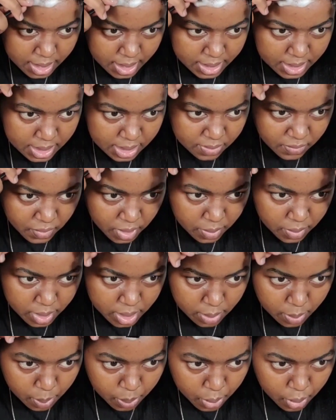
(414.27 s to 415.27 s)
This is
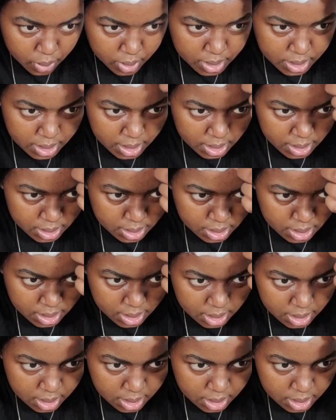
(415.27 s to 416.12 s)
very important